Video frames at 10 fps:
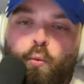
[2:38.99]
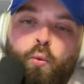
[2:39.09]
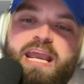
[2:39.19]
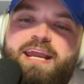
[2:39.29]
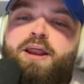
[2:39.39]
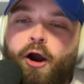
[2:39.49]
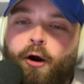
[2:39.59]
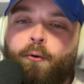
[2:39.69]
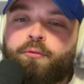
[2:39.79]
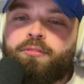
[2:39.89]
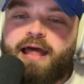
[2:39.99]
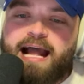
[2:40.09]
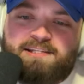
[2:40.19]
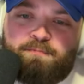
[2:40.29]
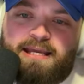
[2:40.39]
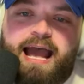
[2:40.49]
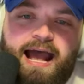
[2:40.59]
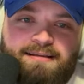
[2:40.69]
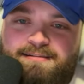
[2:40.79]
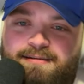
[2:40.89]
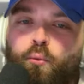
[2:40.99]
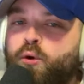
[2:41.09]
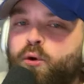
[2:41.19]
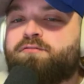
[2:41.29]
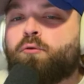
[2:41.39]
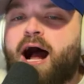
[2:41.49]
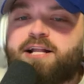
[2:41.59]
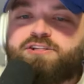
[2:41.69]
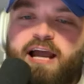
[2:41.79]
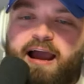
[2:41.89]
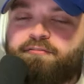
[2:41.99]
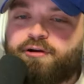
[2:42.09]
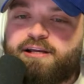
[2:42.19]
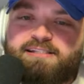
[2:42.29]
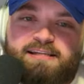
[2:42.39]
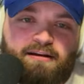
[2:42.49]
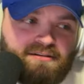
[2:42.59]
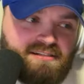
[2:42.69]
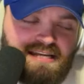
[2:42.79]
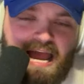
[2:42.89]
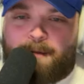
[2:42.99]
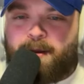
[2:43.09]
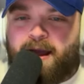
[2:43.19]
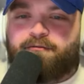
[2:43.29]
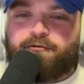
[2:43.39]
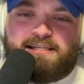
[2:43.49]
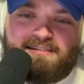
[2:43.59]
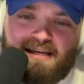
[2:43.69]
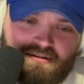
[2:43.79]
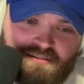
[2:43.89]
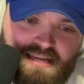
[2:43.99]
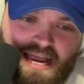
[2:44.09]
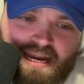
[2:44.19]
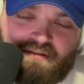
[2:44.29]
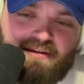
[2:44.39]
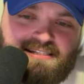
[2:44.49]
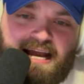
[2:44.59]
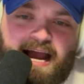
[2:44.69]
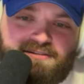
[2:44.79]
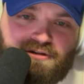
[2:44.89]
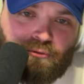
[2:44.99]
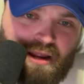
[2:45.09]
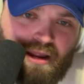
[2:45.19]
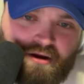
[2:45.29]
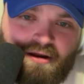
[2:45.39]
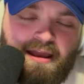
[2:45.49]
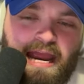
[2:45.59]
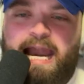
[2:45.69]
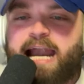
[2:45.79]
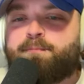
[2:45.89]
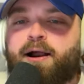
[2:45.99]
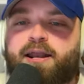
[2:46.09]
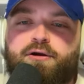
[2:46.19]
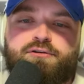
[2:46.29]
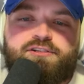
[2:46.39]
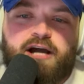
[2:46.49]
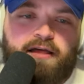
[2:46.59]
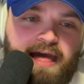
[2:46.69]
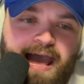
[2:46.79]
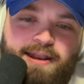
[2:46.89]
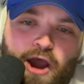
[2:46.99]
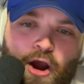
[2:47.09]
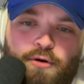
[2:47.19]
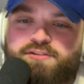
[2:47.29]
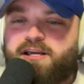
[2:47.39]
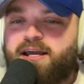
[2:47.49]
We know that's BS. We've watched every single snap, every single second of this guy's career, and anybody who's done that knows